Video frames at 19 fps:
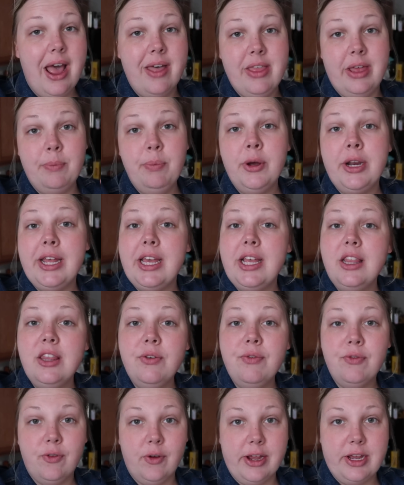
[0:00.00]
and then put it in the
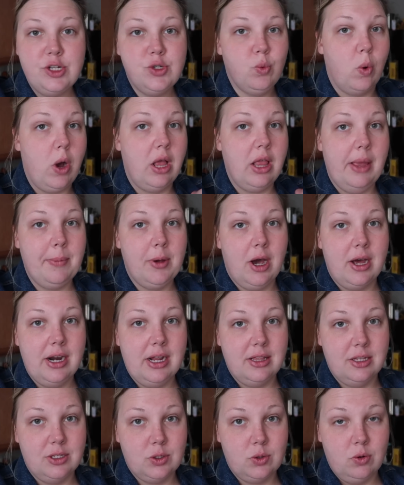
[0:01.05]
fridge while I'm gone
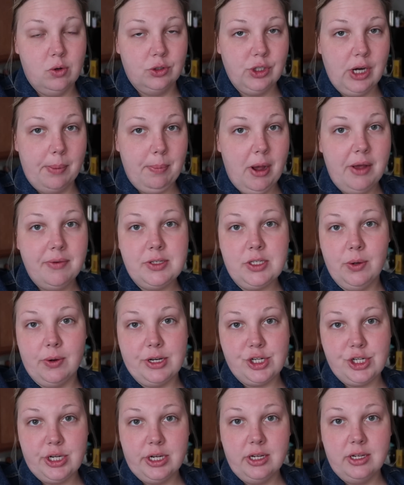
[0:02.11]
on the school drop off so
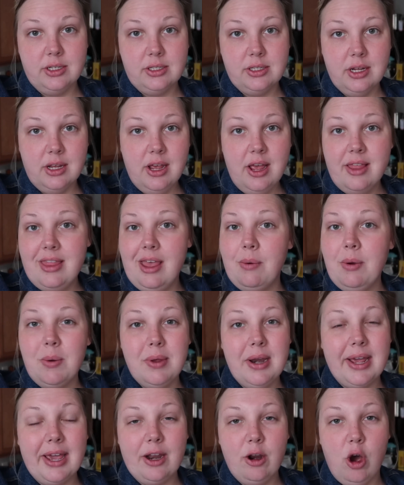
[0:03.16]
it chills. That way
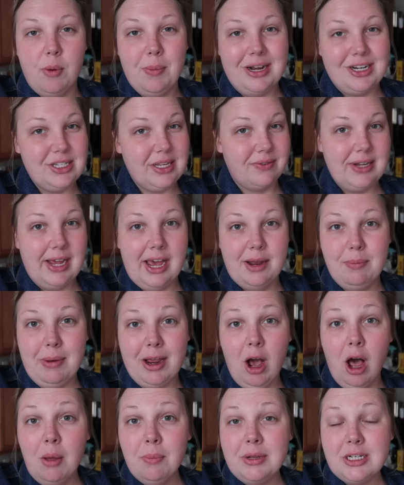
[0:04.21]
when I get home, I just have to add
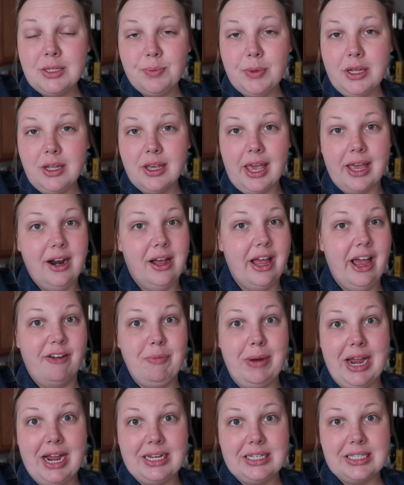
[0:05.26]
my almond milk and I'll have
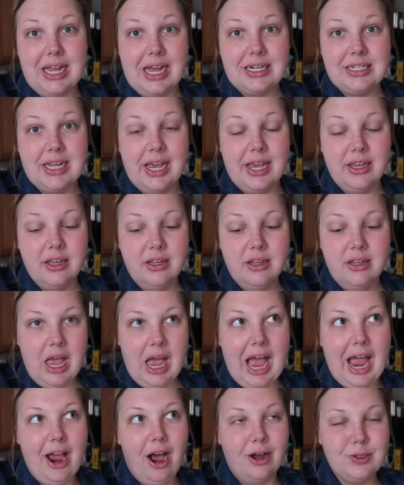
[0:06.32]
my iced latte.
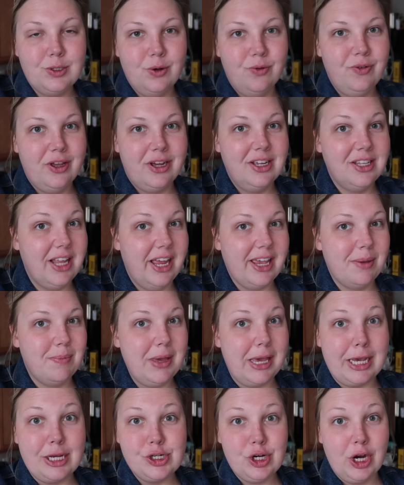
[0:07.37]
I also feel like
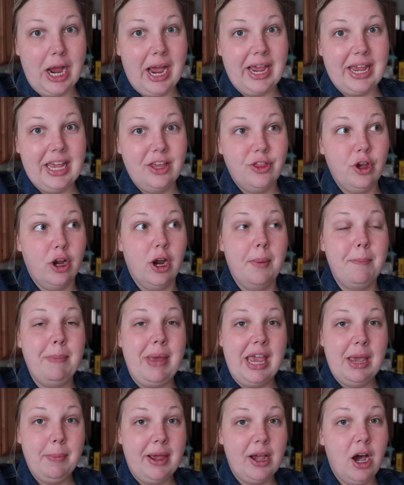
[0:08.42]
making sure I either
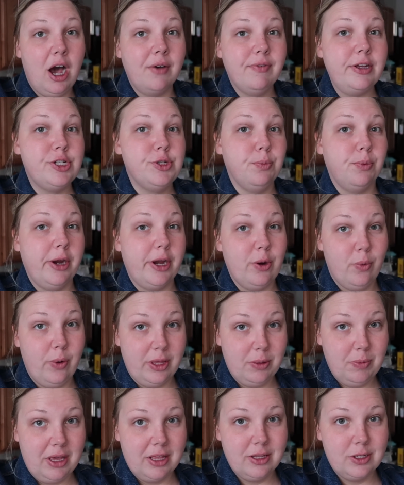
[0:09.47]
make my coffee to bring
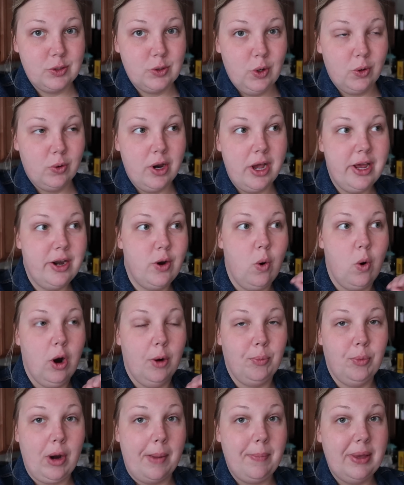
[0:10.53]
with me on the school run
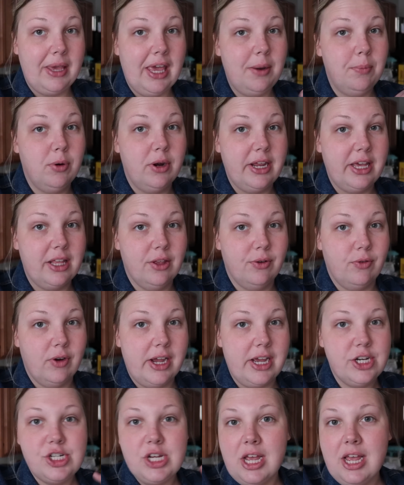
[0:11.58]
or prepping it and putting it in the
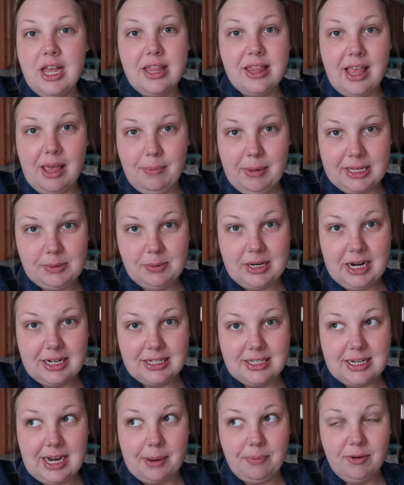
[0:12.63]
fridge. That makes me
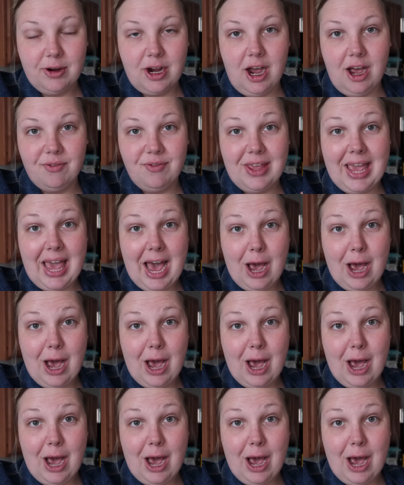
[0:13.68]
not stop for coffee